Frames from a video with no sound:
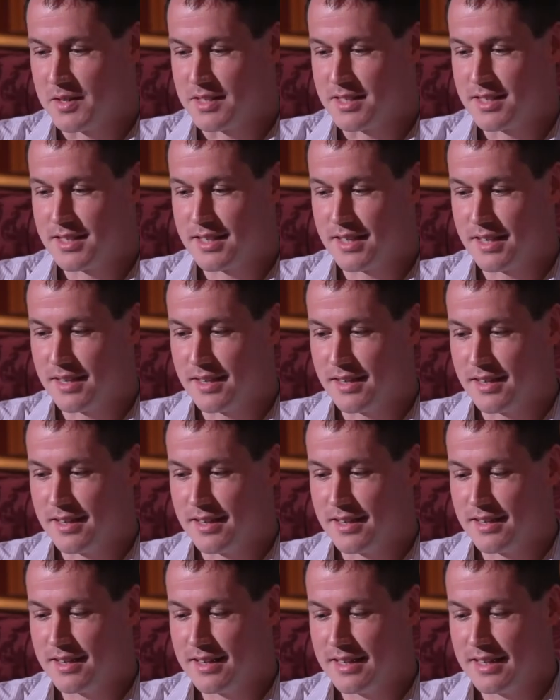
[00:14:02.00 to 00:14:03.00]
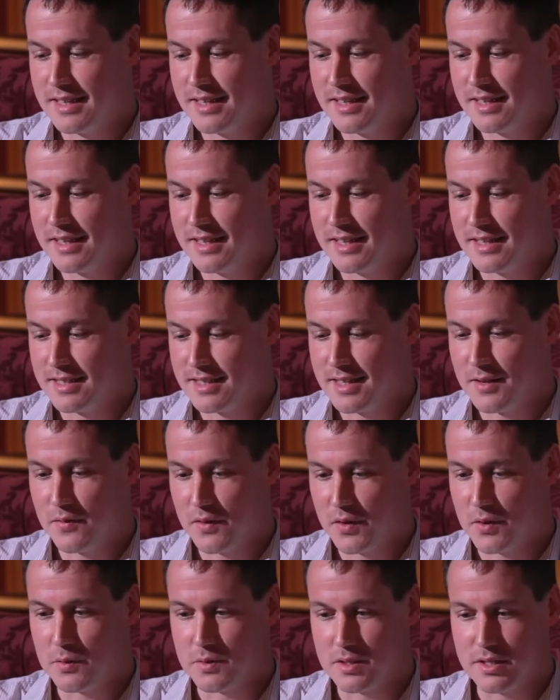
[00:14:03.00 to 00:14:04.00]
it's uh, it's
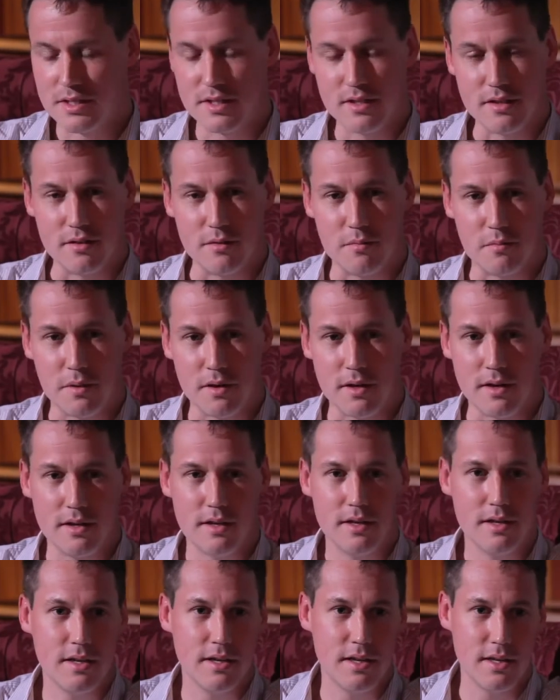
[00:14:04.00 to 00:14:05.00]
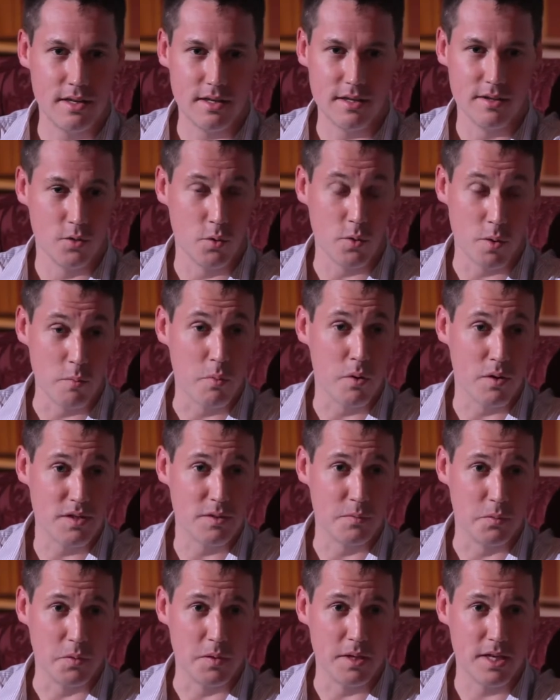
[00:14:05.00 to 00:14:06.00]
difficult to do, but not
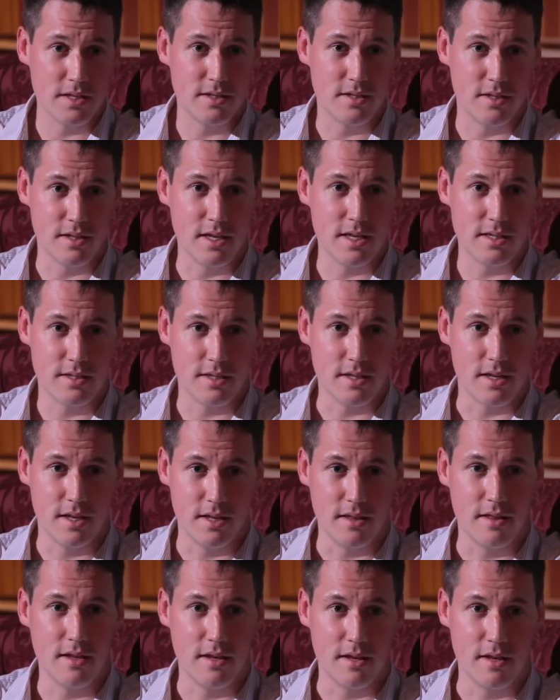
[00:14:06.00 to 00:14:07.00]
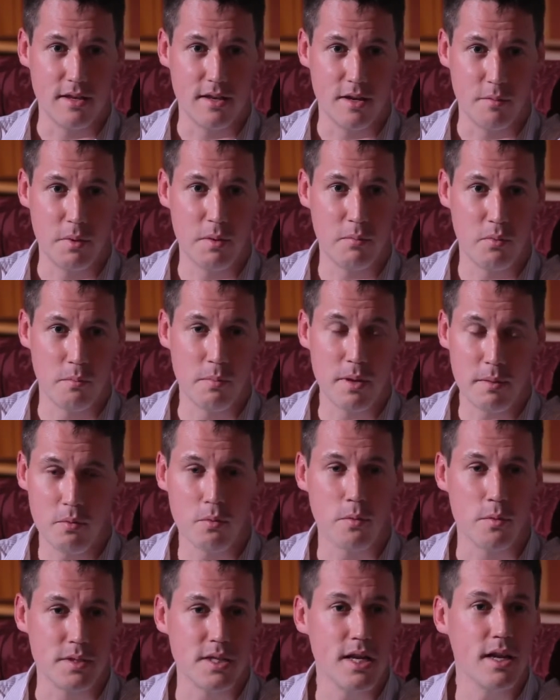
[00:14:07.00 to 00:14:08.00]
impossible, and that's the, that's the key thing. You know, yeah. people people
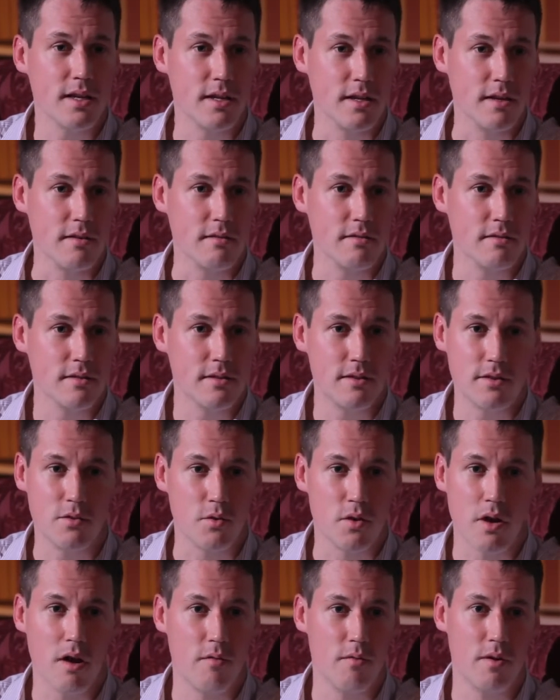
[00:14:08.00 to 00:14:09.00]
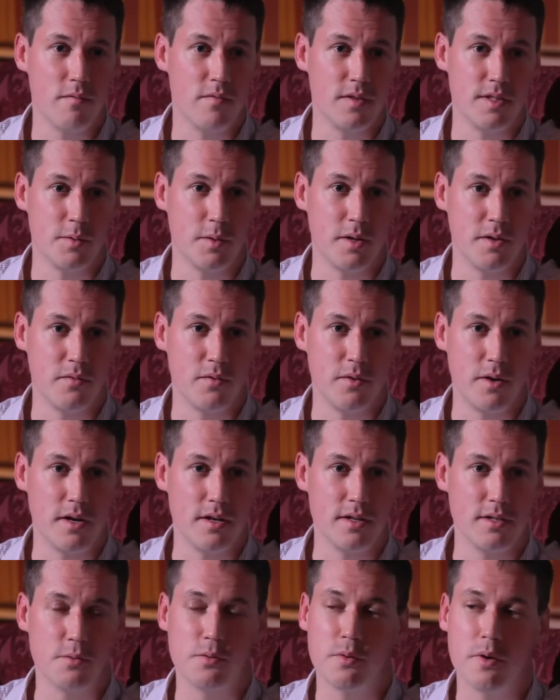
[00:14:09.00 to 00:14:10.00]
will tell you you can't run for 24
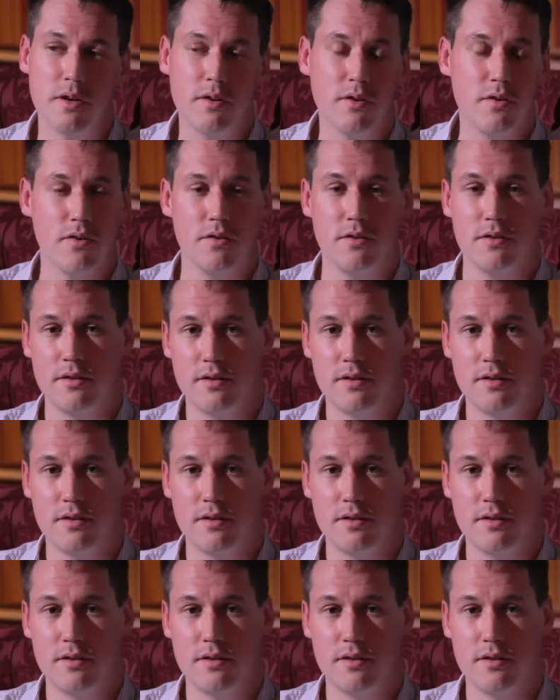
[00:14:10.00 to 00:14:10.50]
hours. Well, why not?